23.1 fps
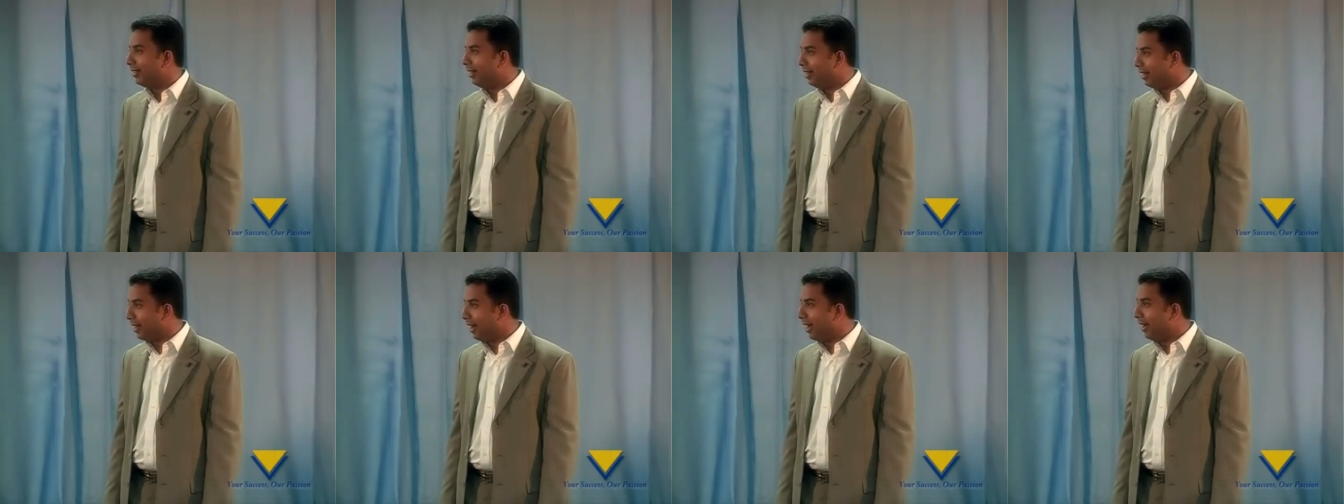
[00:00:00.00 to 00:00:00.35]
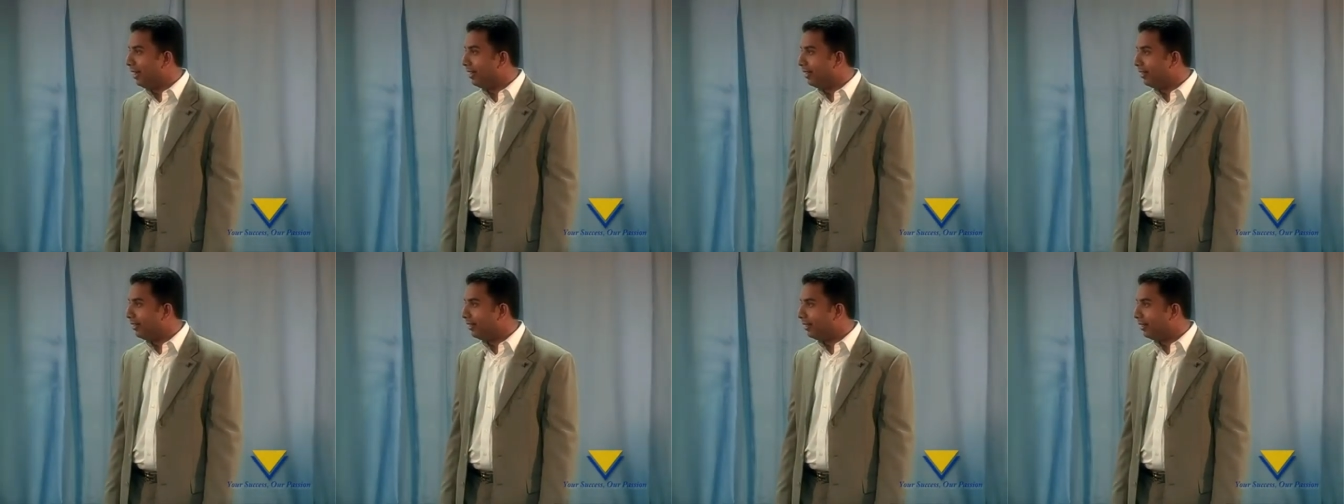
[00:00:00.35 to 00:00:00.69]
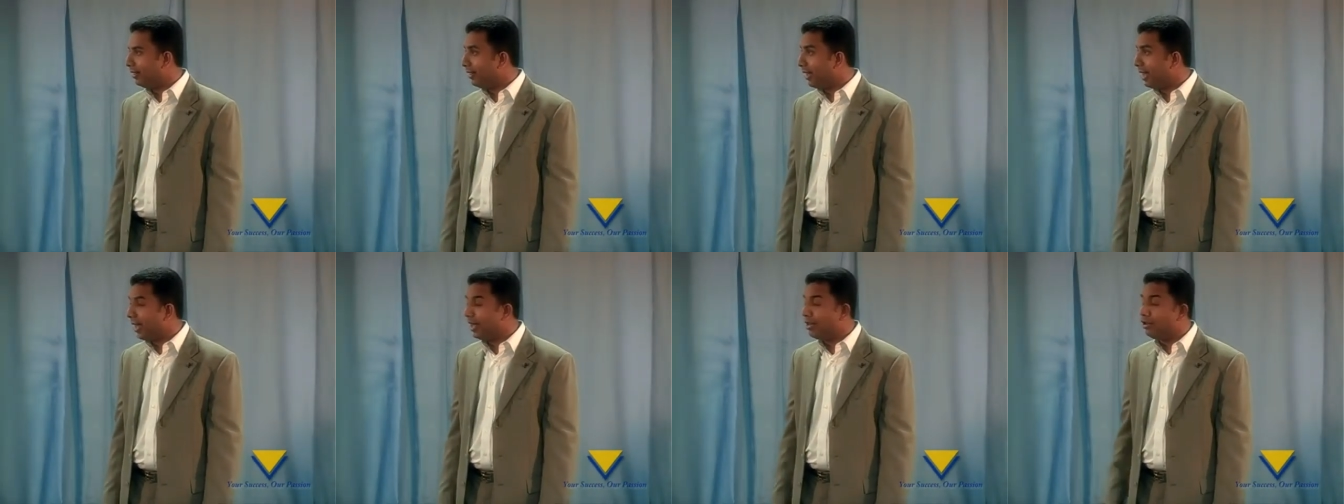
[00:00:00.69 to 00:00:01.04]
All right?
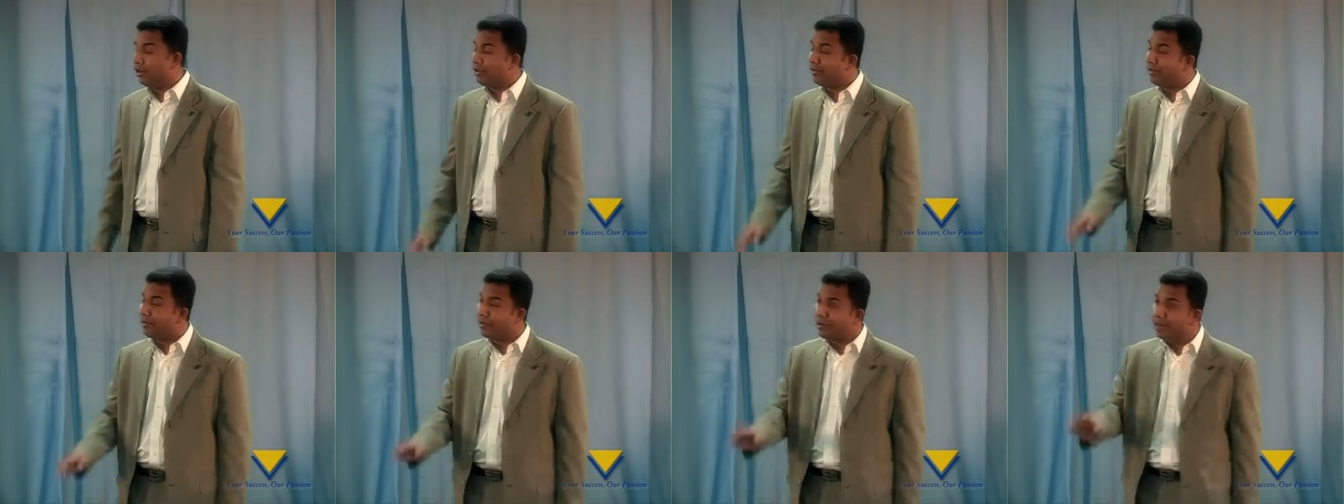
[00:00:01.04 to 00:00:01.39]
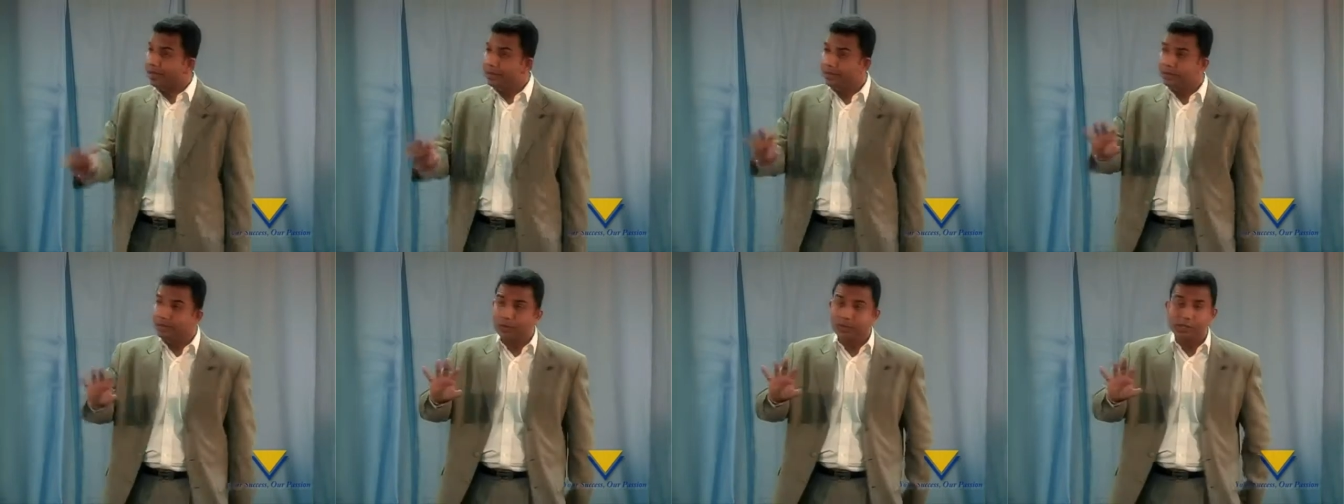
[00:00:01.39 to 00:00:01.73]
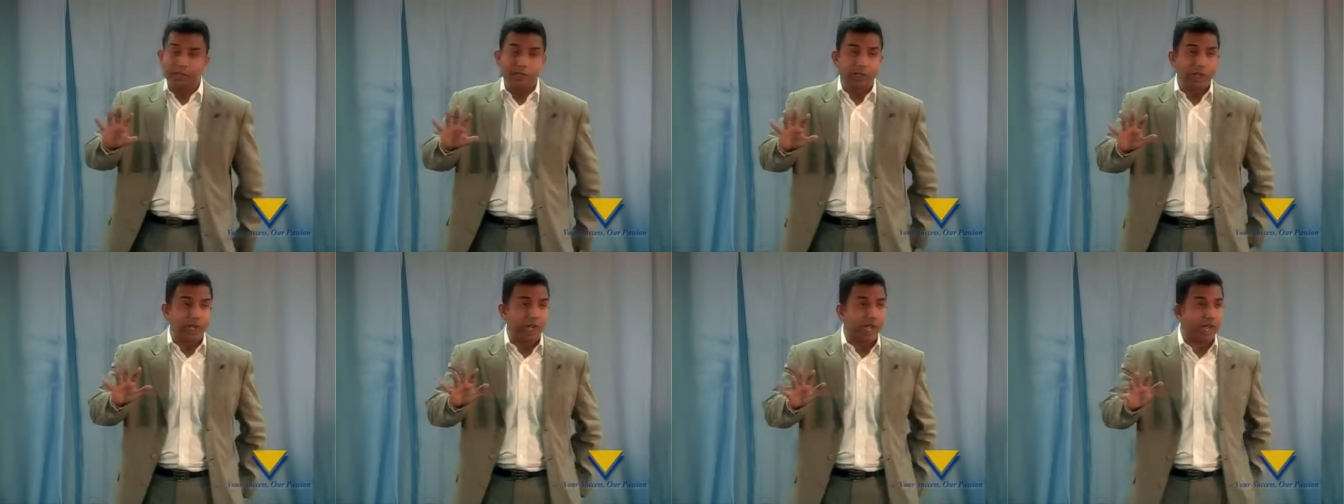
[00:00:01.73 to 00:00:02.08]
And your dreams will
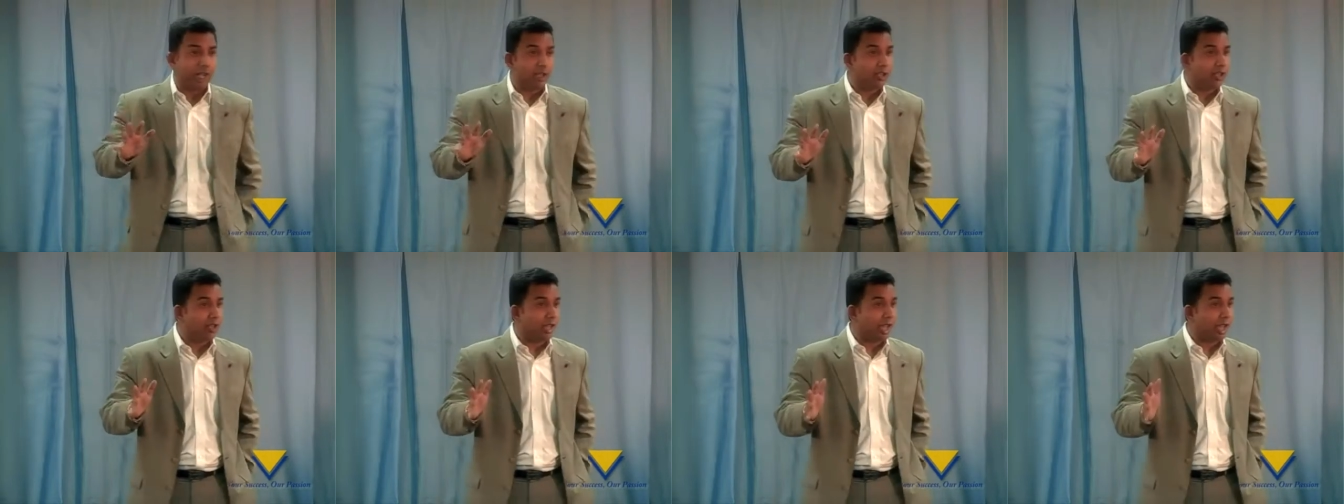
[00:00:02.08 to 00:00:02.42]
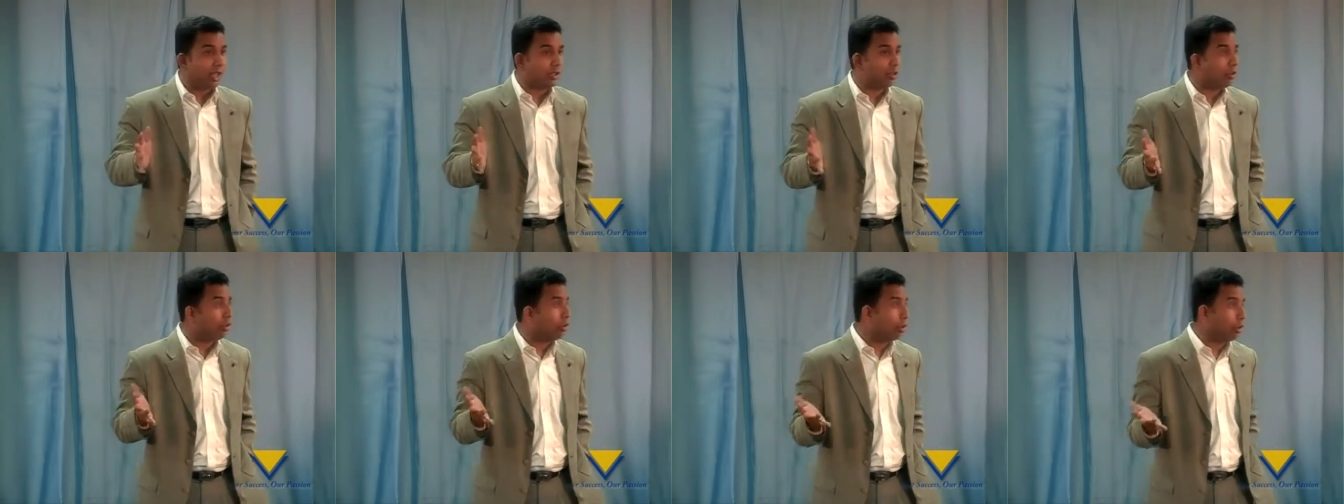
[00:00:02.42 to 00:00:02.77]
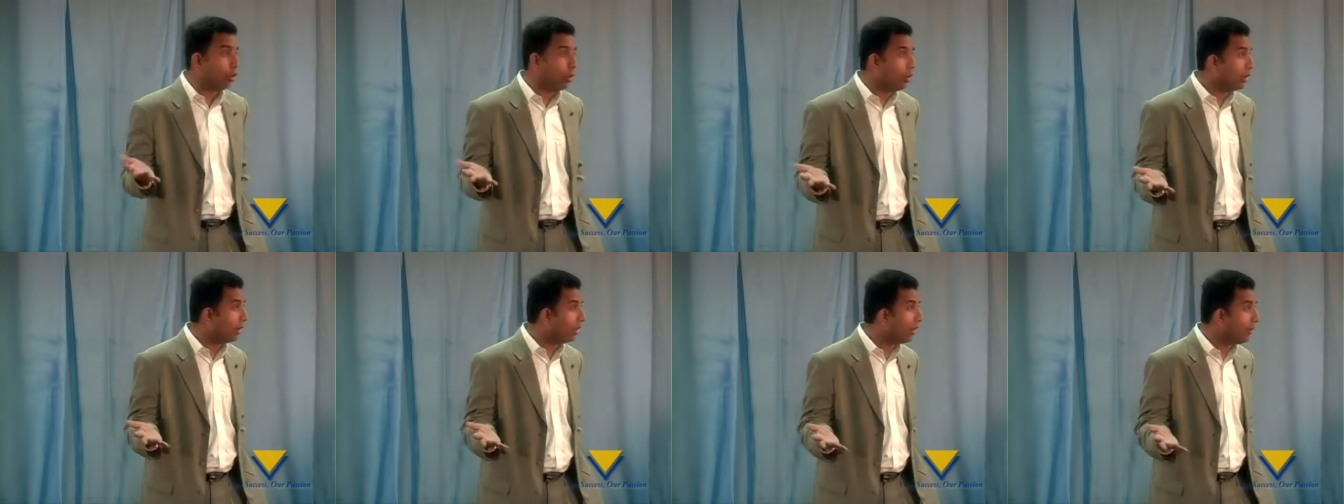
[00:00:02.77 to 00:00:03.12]
change as you
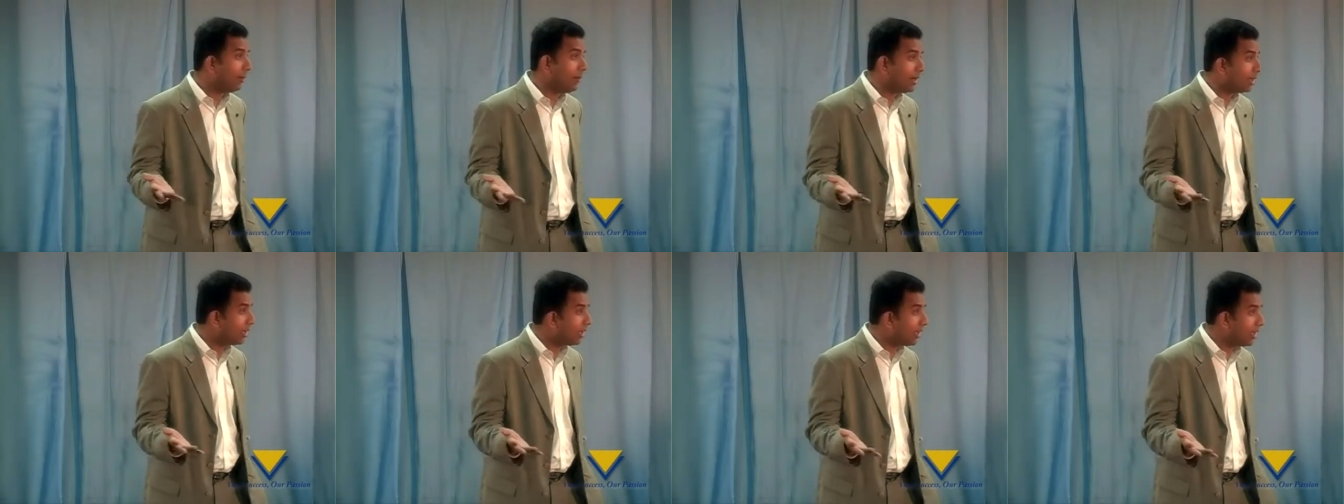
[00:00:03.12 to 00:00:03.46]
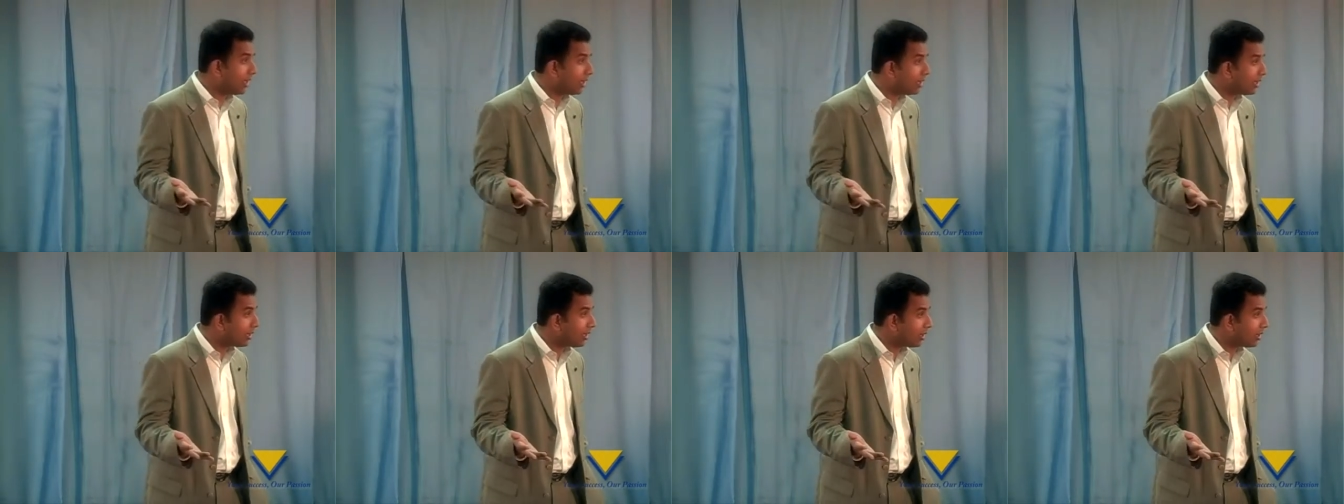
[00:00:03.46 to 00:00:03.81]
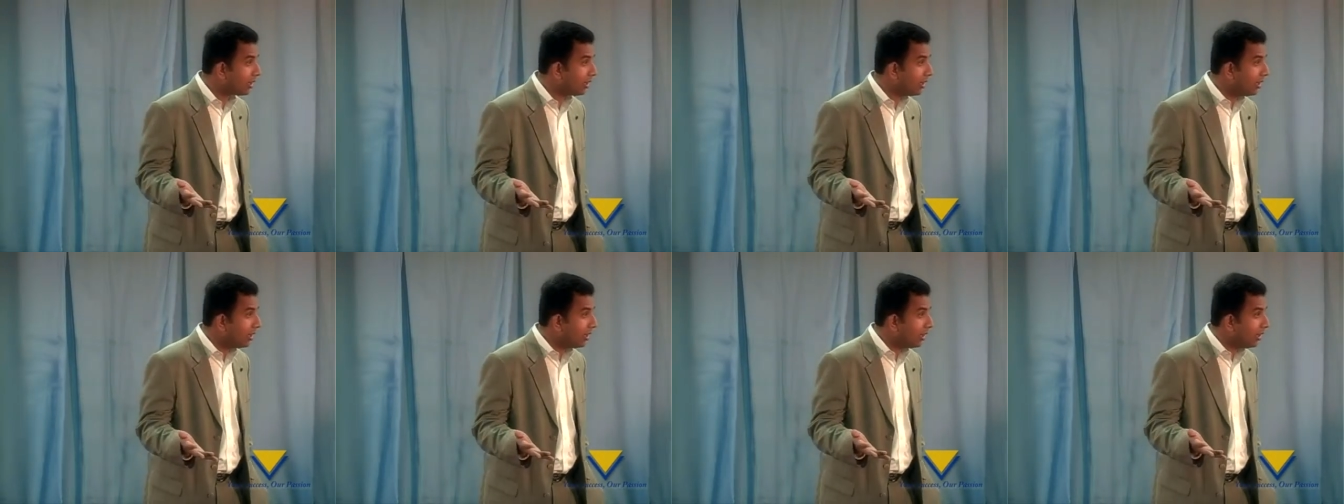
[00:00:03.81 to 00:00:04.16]
grow in the business.
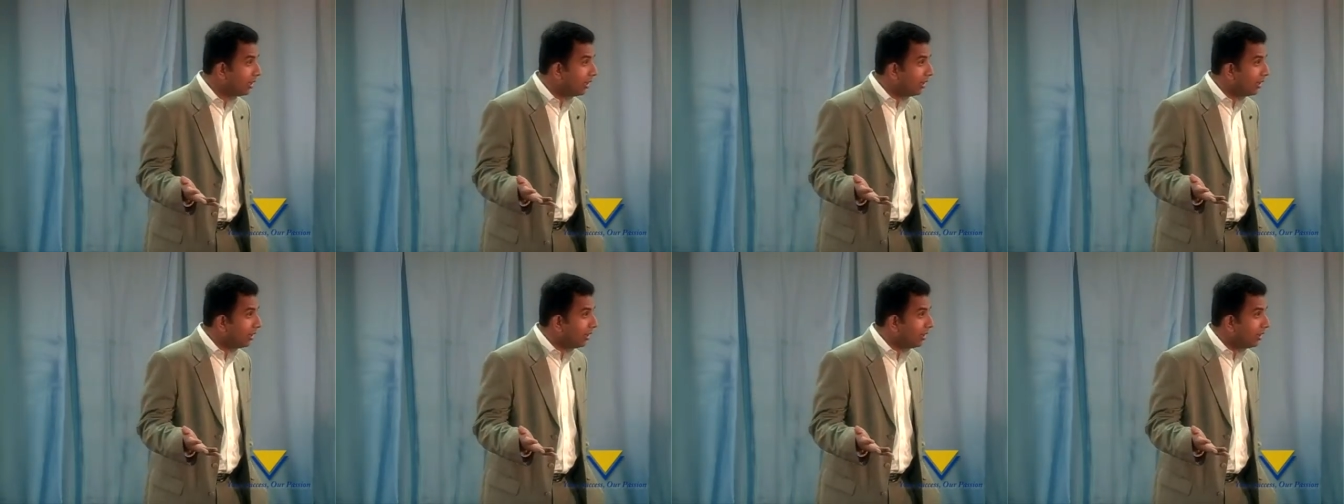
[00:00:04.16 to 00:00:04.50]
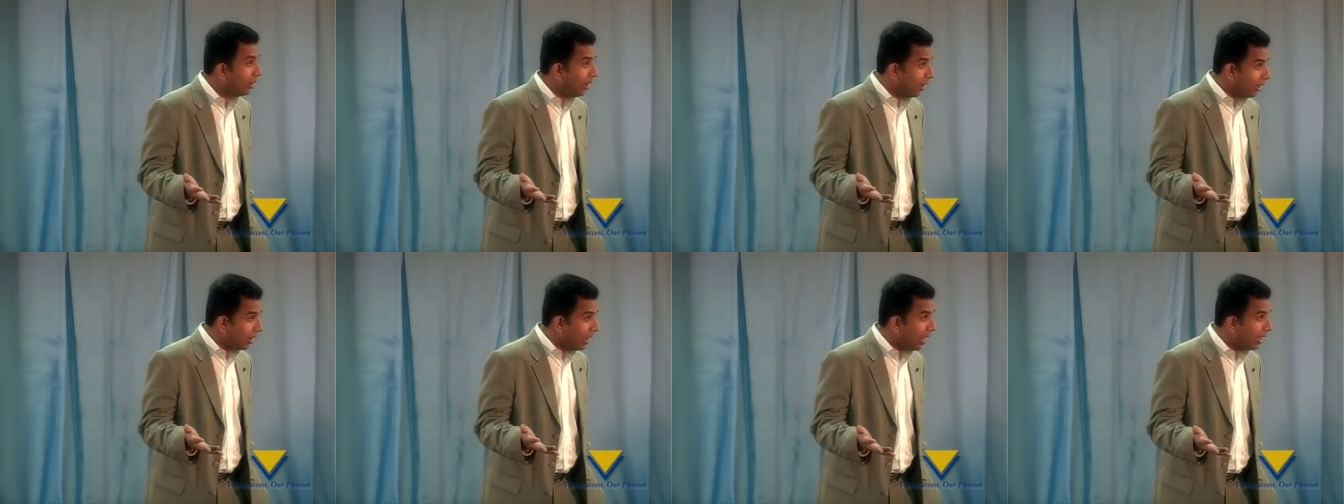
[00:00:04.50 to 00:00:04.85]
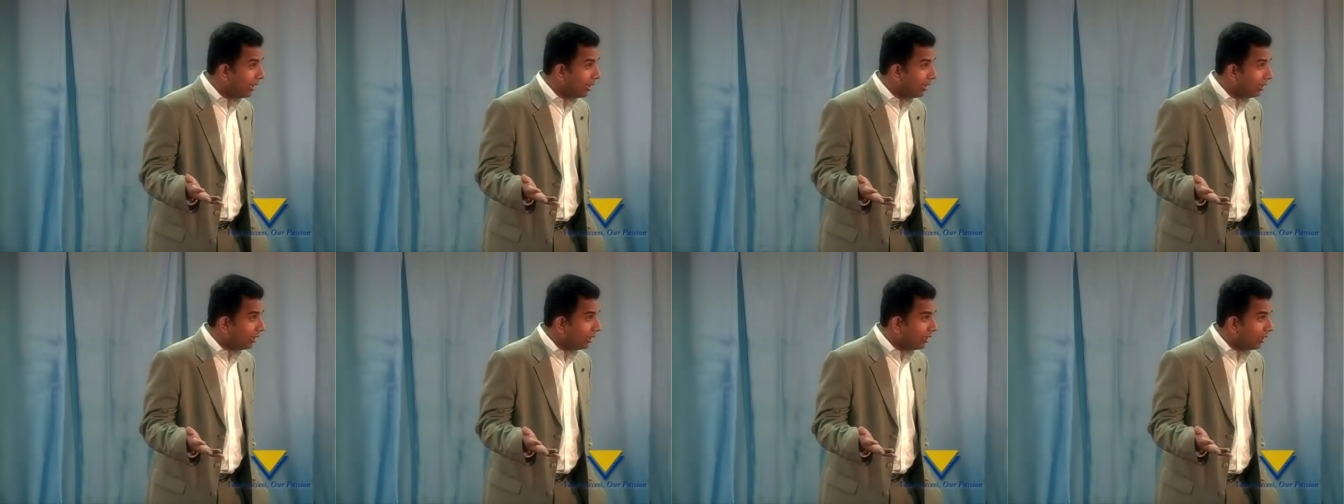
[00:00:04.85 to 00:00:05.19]
All
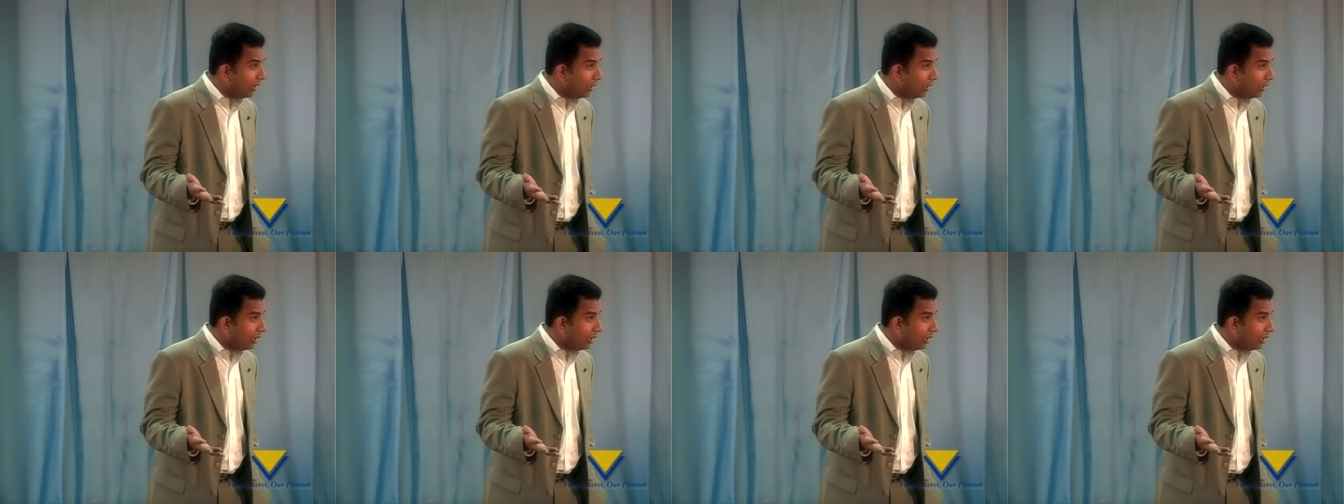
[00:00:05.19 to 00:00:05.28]
right?